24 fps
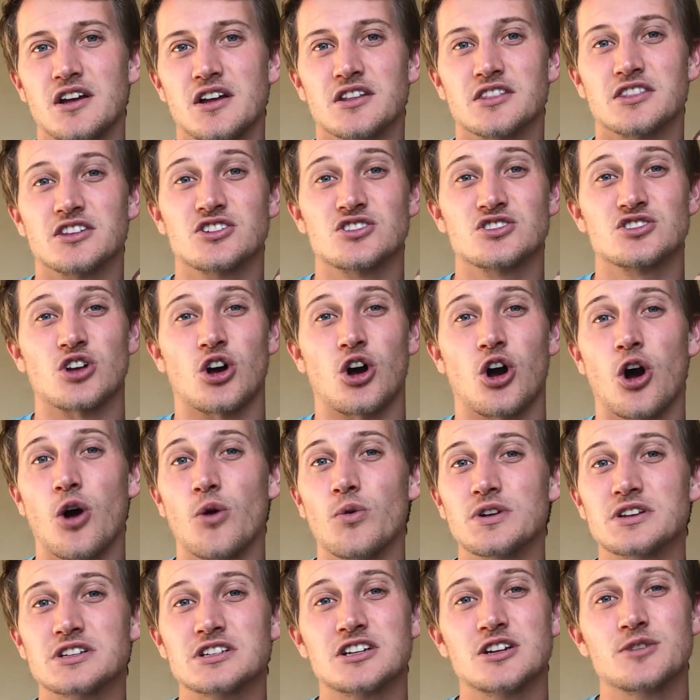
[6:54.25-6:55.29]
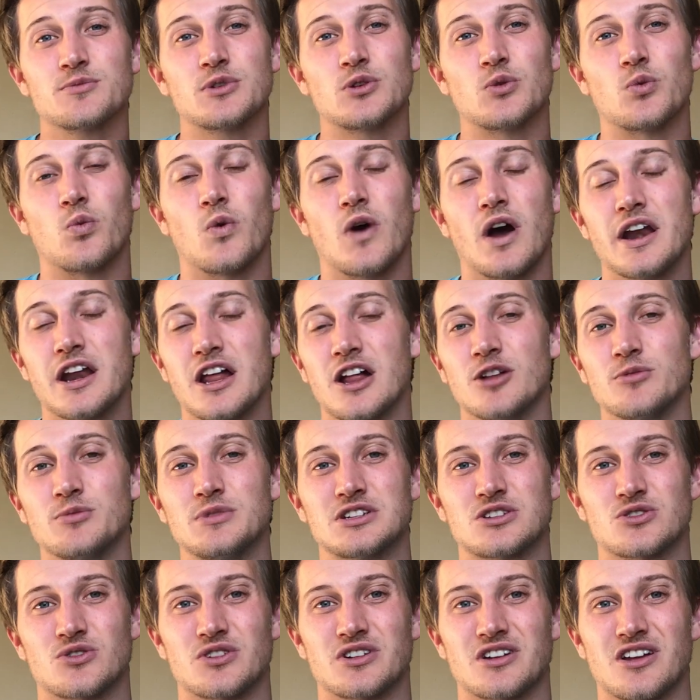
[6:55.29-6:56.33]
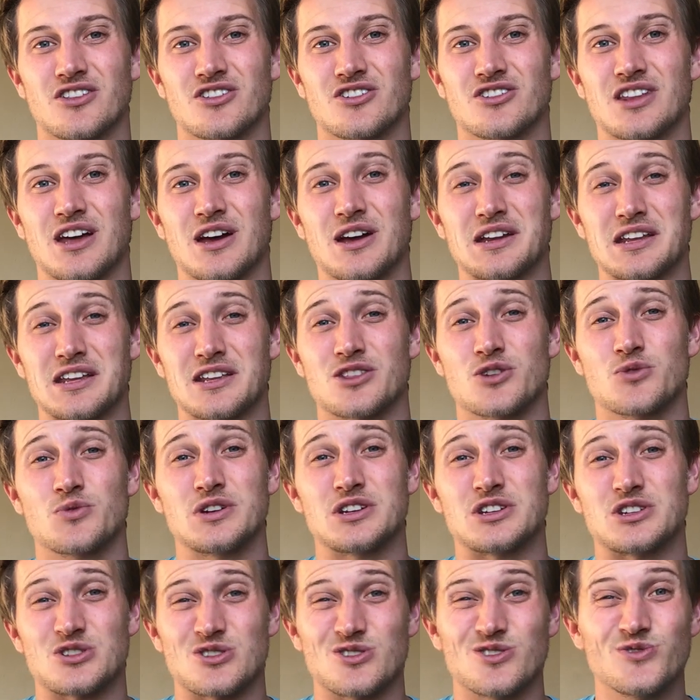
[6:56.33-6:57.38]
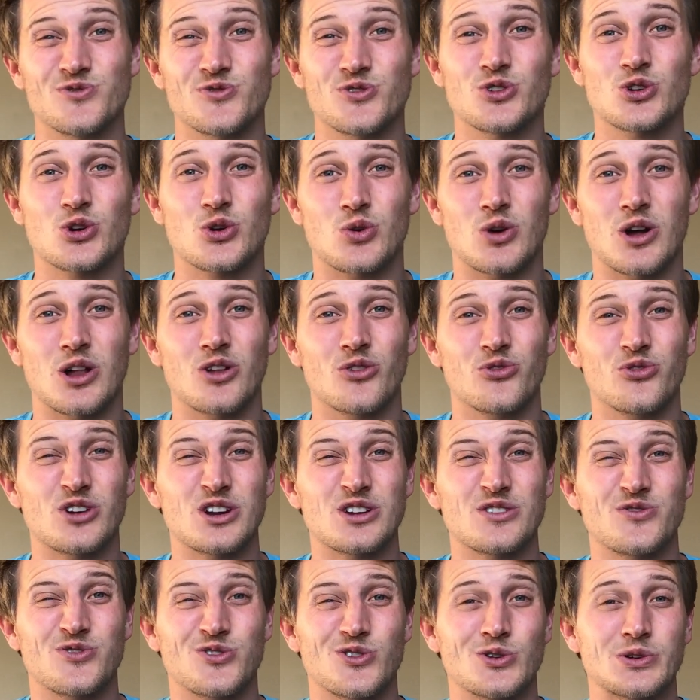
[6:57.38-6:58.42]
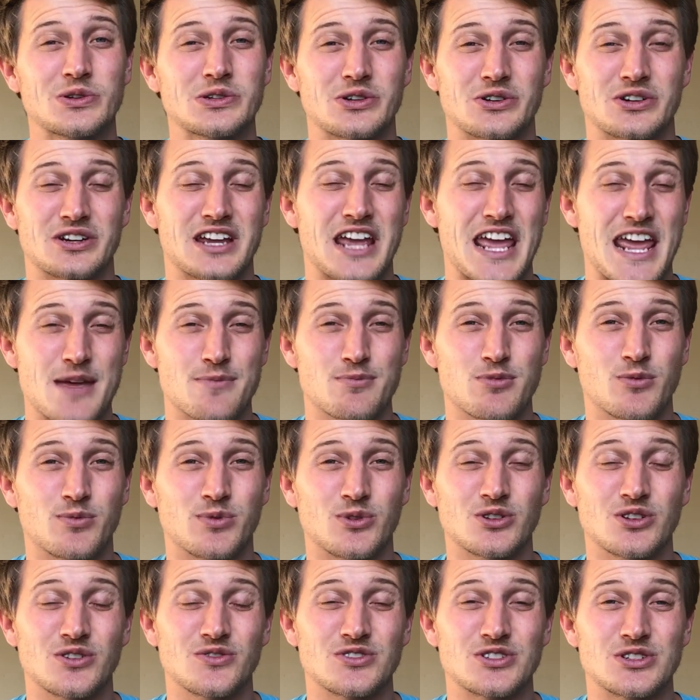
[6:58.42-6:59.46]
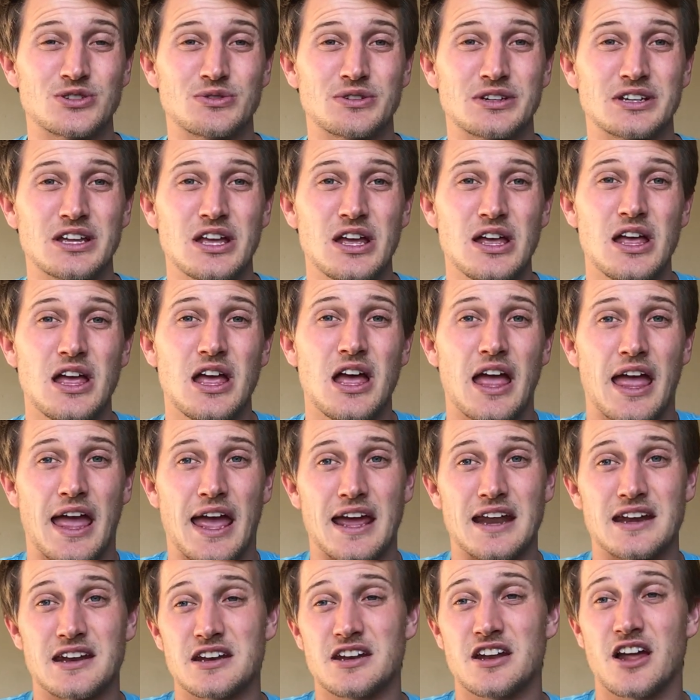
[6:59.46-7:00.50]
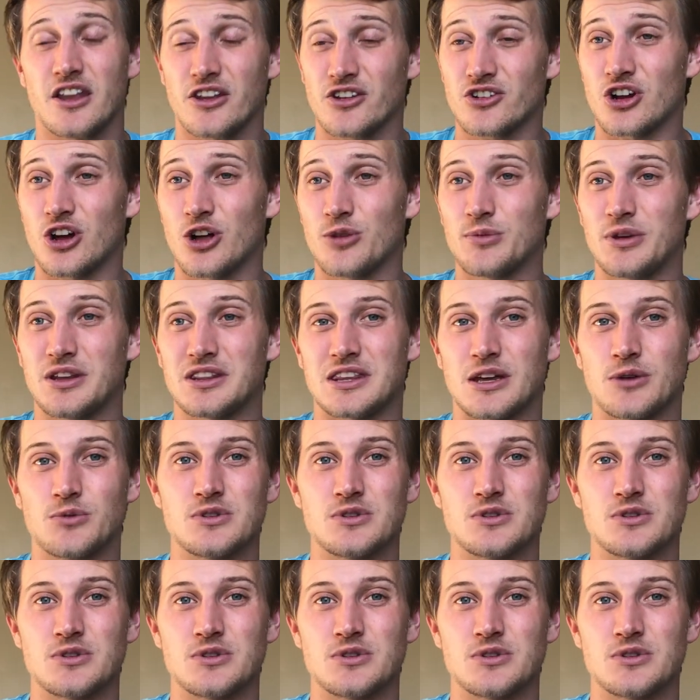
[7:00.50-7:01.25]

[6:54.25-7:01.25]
there's always going to be one element or another that either we don't feel qualified for or capable of doing, and another element that